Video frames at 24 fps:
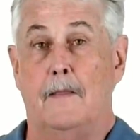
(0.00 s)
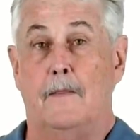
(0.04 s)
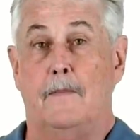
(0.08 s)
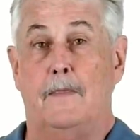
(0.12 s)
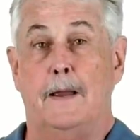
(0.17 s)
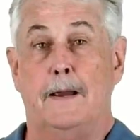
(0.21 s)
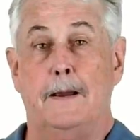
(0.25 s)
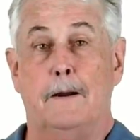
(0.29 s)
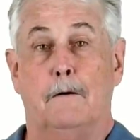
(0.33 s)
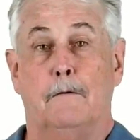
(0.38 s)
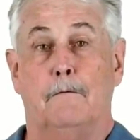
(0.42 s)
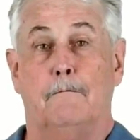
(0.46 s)

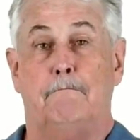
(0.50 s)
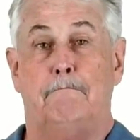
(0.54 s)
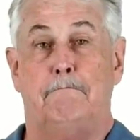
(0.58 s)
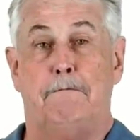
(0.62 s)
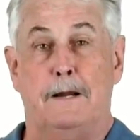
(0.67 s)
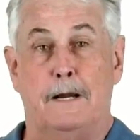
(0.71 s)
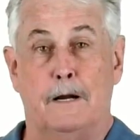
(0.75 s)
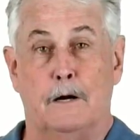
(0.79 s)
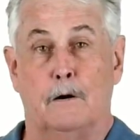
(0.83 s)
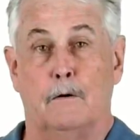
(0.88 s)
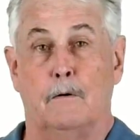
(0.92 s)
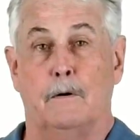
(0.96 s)
They are
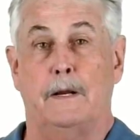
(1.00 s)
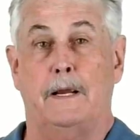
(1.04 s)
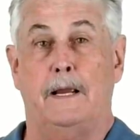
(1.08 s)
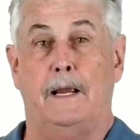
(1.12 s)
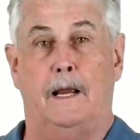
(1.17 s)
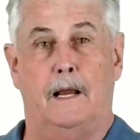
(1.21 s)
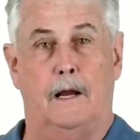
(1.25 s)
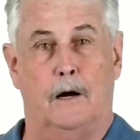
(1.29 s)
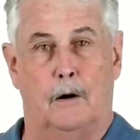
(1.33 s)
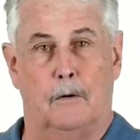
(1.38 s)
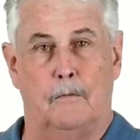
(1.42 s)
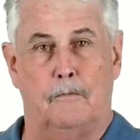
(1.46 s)
very
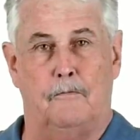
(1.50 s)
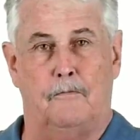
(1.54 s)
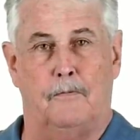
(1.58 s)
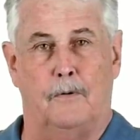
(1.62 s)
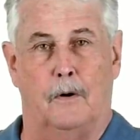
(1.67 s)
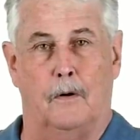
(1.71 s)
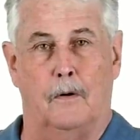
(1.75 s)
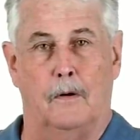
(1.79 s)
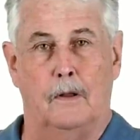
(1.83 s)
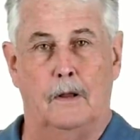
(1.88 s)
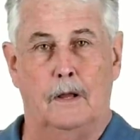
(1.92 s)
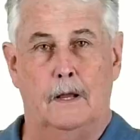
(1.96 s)

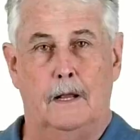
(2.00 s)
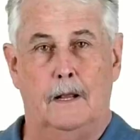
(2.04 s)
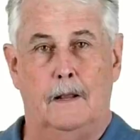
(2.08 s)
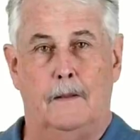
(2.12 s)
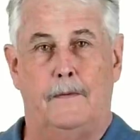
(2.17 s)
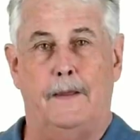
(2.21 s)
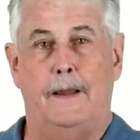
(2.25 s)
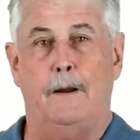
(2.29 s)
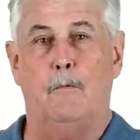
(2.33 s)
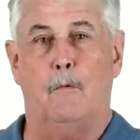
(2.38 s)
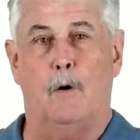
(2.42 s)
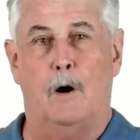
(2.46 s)
helpful.
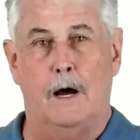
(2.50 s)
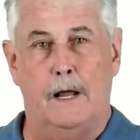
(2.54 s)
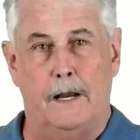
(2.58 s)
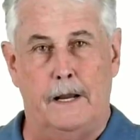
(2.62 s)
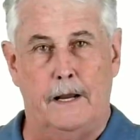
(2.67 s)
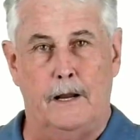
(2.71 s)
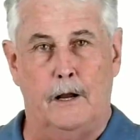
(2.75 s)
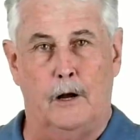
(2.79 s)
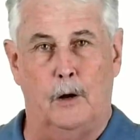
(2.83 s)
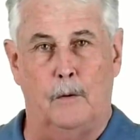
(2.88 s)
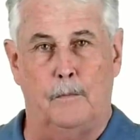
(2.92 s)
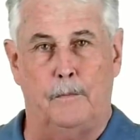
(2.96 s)
They want to
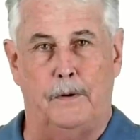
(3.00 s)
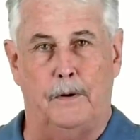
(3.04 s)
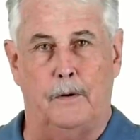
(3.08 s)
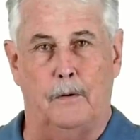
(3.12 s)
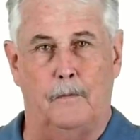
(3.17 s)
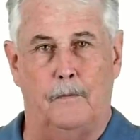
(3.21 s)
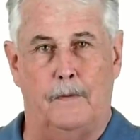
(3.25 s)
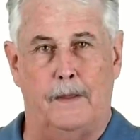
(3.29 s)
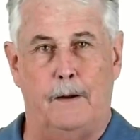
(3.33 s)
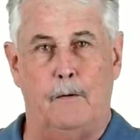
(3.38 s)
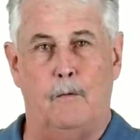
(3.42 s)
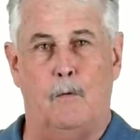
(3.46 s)
help you.
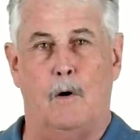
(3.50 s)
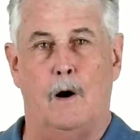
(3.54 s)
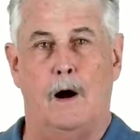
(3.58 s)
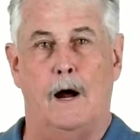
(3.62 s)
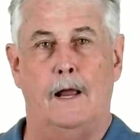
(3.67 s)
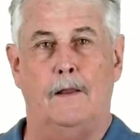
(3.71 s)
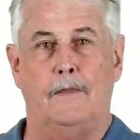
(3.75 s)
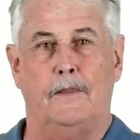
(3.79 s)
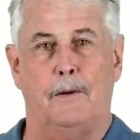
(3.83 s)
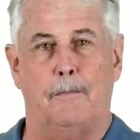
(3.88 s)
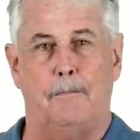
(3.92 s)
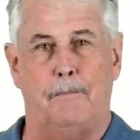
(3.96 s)
They
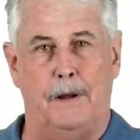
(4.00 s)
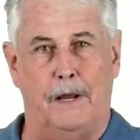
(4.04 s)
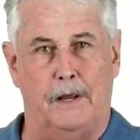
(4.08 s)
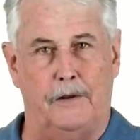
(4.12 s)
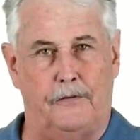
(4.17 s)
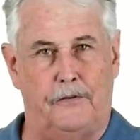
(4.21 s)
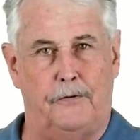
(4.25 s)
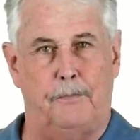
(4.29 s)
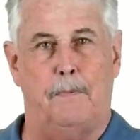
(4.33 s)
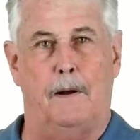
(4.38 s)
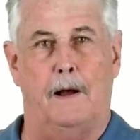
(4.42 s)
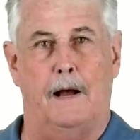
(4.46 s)
want the
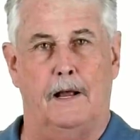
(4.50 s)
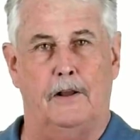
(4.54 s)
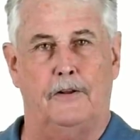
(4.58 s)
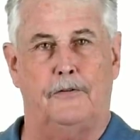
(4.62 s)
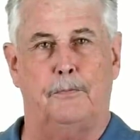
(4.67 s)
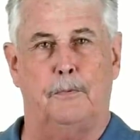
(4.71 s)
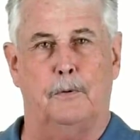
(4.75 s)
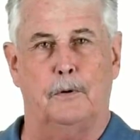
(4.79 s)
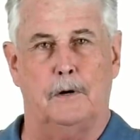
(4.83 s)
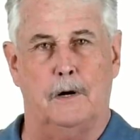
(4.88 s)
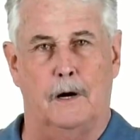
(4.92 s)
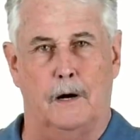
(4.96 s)
best
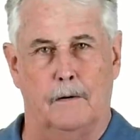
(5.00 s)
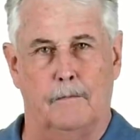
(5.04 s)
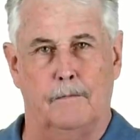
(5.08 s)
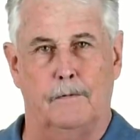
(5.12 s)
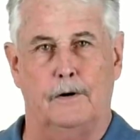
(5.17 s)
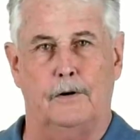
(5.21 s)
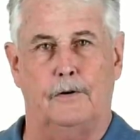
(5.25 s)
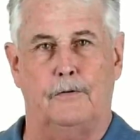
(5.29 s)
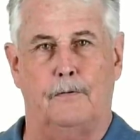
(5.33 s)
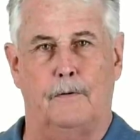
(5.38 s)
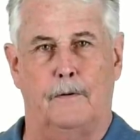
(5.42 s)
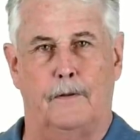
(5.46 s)
possible
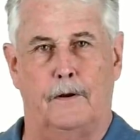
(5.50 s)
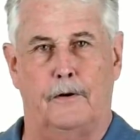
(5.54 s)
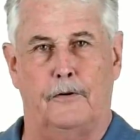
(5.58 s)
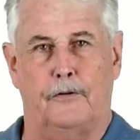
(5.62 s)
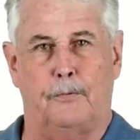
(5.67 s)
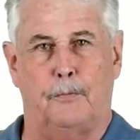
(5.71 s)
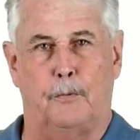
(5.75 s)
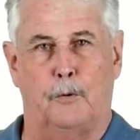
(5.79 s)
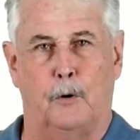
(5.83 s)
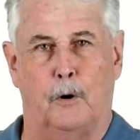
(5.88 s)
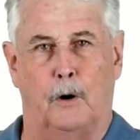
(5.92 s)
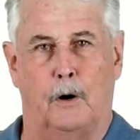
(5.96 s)
coverage for their
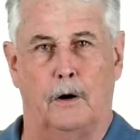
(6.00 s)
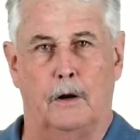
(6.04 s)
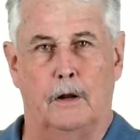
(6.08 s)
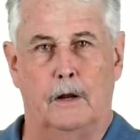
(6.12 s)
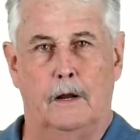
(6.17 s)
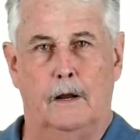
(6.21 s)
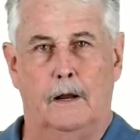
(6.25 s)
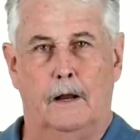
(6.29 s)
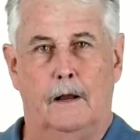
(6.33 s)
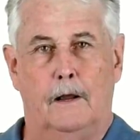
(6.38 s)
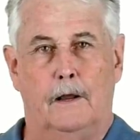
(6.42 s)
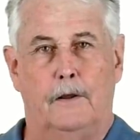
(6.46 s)
sport.
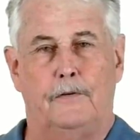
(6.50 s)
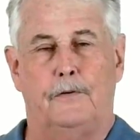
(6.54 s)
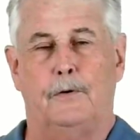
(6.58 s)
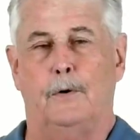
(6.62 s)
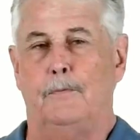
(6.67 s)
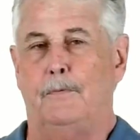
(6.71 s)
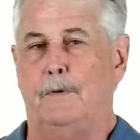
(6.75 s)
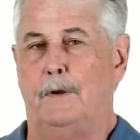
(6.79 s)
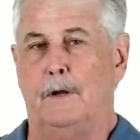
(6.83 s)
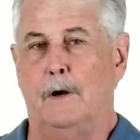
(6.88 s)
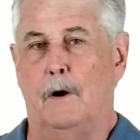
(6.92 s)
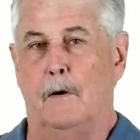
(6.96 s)
So
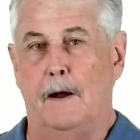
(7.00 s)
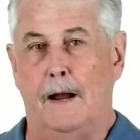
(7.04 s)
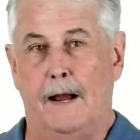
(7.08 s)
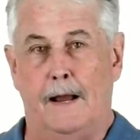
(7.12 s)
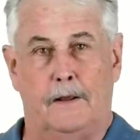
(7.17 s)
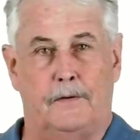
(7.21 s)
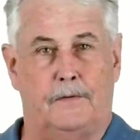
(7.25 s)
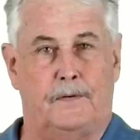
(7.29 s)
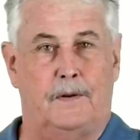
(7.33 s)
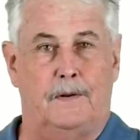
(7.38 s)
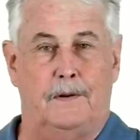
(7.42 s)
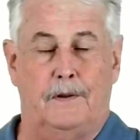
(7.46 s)
if you go
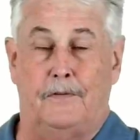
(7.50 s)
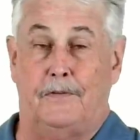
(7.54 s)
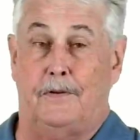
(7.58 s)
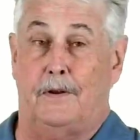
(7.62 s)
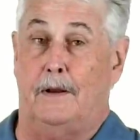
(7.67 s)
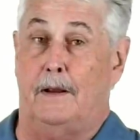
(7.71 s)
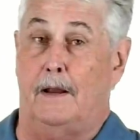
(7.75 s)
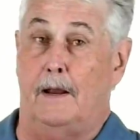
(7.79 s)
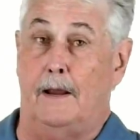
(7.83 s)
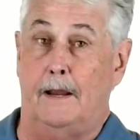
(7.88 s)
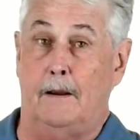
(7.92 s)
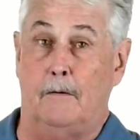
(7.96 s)
ask and they'll
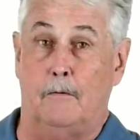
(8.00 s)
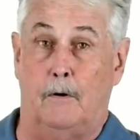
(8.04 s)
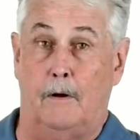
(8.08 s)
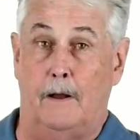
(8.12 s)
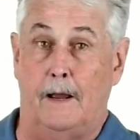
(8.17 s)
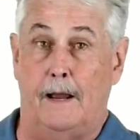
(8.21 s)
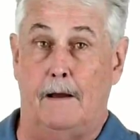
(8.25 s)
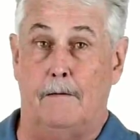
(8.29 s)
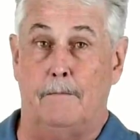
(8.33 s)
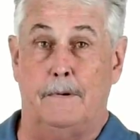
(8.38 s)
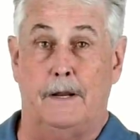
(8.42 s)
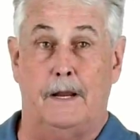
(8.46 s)
say, hey, we'll
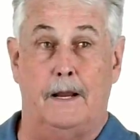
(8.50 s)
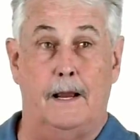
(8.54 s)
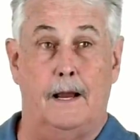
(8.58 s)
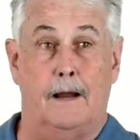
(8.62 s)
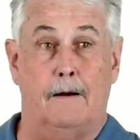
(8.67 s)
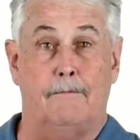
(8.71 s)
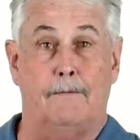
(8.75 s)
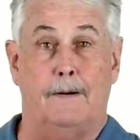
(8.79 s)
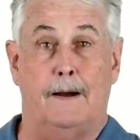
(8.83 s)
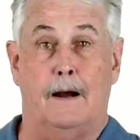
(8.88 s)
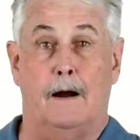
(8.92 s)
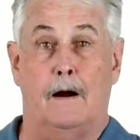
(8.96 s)
have them in a
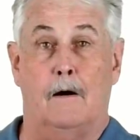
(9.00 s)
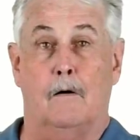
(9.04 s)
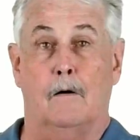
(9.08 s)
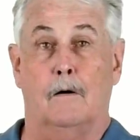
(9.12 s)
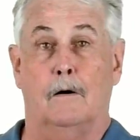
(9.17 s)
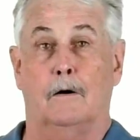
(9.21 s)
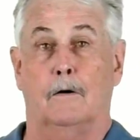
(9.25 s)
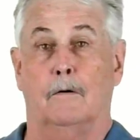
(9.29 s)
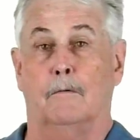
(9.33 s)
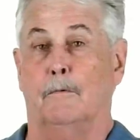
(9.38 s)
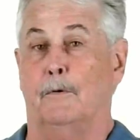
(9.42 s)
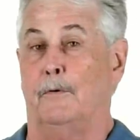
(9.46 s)
half
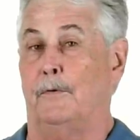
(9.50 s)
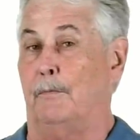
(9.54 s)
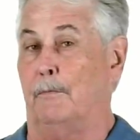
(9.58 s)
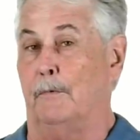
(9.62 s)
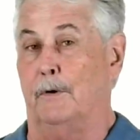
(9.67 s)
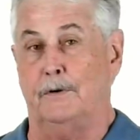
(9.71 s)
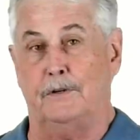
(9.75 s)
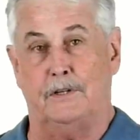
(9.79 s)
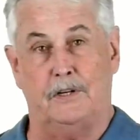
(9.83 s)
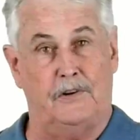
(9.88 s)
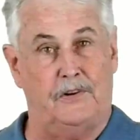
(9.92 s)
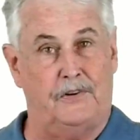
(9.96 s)
hour or
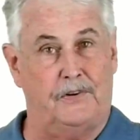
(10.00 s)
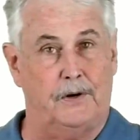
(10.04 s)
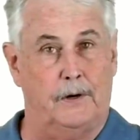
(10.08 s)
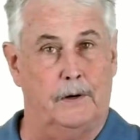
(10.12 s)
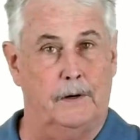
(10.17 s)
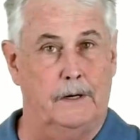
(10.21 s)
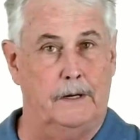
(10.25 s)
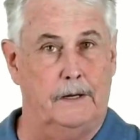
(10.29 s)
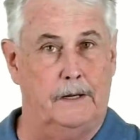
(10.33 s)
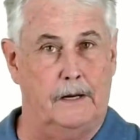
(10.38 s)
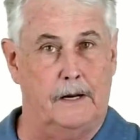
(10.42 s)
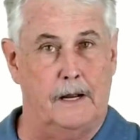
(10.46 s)
we're just
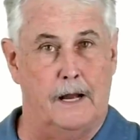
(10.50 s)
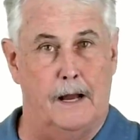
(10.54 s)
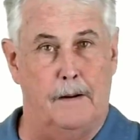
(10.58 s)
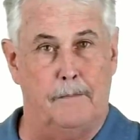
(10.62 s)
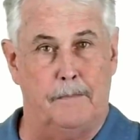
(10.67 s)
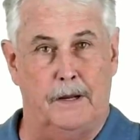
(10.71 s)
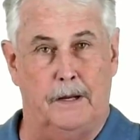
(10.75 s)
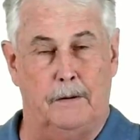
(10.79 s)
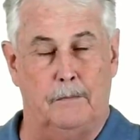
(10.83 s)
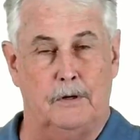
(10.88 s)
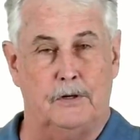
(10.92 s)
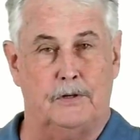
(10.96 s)
starting the
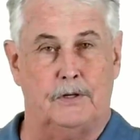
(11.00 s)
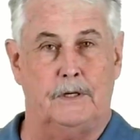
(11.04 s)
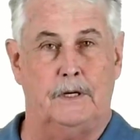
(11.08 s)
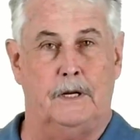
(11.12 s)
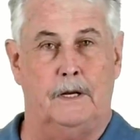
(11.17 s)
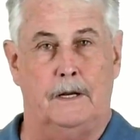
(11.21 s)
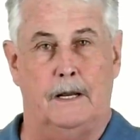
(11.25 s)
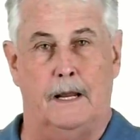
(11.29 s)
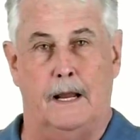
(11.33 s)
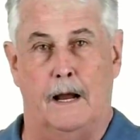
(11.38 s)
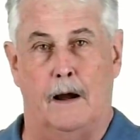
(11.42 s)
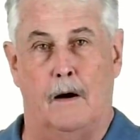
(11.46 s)
copying
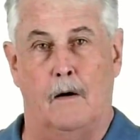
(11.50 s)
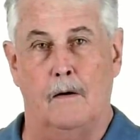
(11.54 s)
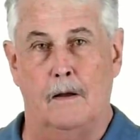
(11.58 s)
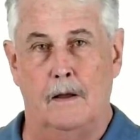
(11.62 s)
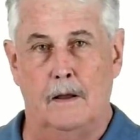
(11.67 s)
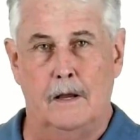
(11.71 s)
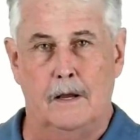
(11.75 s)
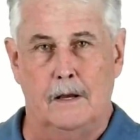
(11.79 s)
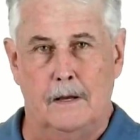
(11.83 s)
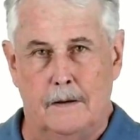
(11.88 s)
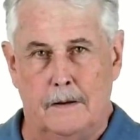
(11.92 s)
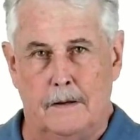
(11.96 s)
machine now,
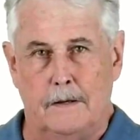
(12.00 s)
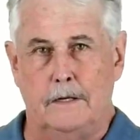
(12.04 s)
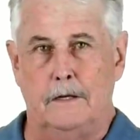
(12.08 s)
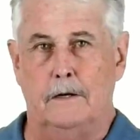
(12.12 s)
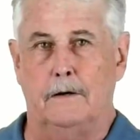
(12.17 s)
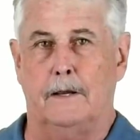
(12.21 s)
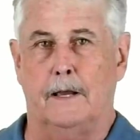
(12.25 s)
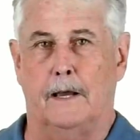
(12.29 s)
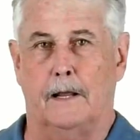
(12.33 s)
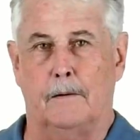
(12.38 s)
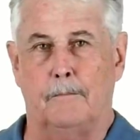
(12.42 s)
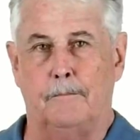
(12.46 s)
you'll
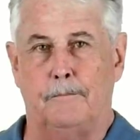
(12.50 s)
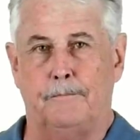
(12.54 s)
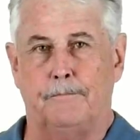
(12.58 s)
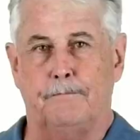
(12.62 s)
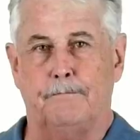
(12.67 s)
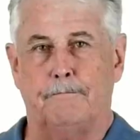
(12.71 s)
get them.